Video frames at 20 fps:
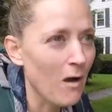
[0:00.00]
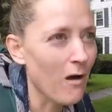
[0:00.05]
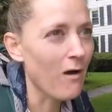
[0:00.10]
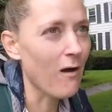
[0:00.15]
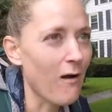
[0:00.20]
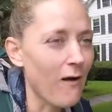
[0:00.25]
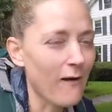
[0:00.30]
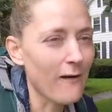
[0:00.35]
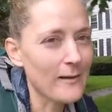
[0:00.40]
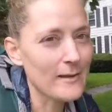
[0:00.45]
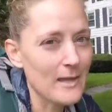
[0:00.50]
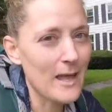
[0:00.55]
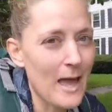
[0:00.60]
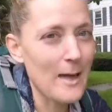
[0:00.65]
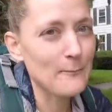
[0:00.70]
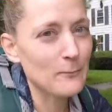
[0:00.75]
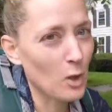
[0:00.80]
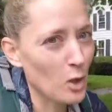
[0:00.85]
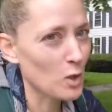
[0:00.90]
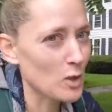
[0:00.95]
I
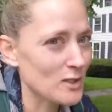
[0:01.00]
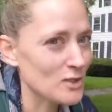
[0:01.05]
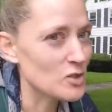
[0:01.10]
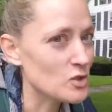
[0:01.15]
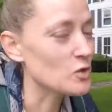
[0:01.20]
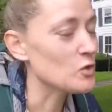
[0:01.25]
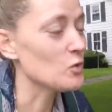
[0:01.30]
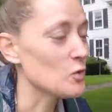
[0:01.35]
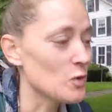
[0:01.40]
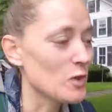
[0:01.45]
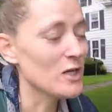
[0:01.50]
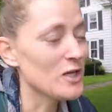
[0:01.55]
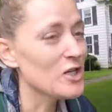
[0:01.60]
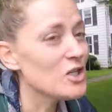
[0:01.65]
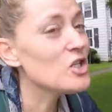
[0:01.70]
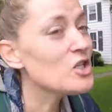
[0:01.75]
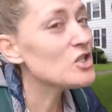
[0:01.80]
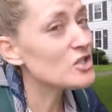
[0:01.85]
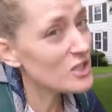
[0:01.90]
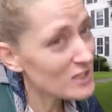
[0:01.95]
am going to
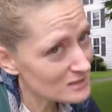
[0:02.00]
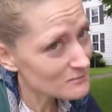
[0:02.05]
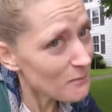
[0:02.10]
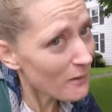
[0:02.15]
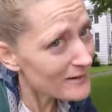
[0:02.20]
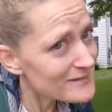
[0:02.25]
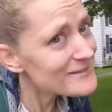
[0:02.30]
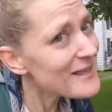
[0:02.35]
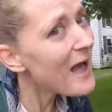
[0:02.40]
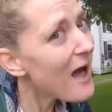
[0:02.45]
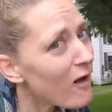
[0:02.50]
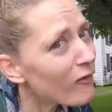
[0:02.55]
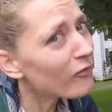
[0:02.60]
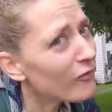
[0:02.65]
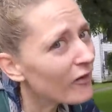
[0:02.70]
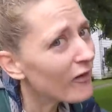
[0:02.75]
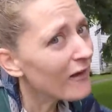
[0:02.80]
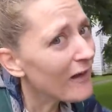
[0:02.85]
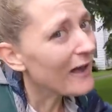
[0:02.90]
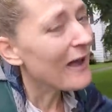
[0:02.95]
shit myself
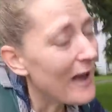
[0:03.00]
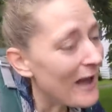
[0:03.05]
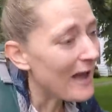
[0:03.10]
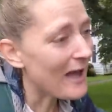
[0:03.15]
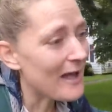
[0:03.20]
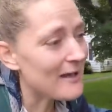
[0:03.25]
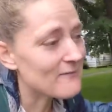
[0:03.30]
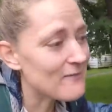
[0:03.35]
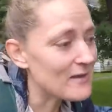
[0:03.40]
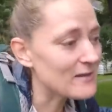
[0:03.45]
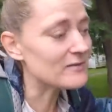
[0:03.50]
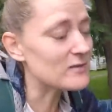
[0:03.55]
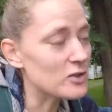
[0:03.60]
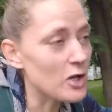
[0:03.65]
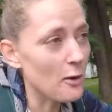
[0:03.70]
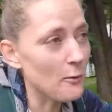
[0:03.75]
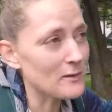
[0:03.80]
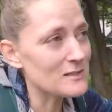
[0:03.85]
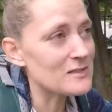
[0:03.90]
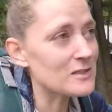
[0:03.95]
and there's
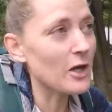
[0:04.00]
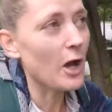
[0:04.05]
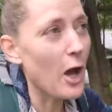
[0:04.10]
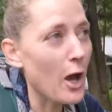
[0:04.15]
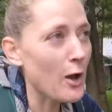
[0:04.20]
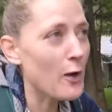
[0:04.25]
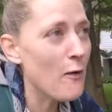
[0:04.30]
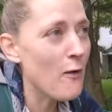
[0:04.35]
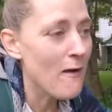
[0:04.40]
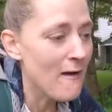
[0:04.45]
nowhere to go.